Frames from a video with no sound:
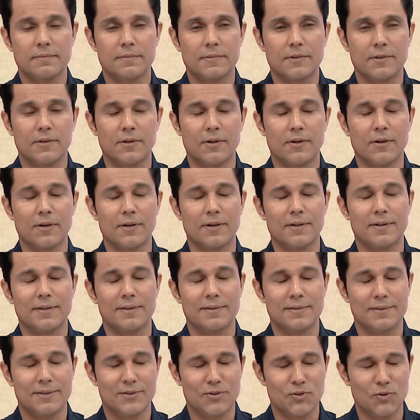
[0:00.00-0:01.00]
God,
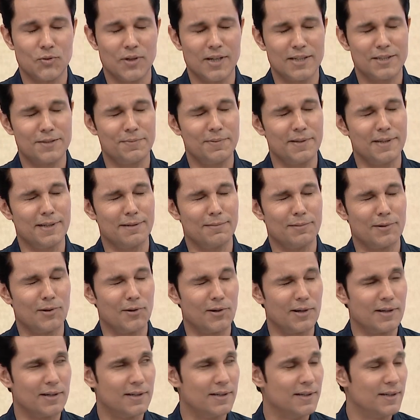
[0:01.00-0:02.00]
should I speak
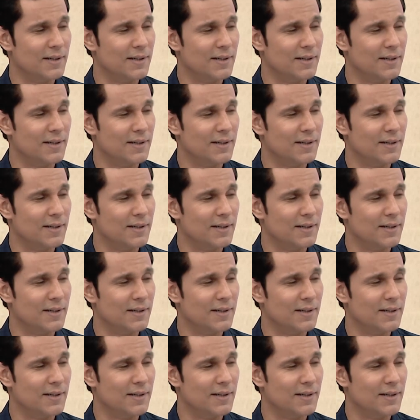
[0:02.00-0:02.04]
about it?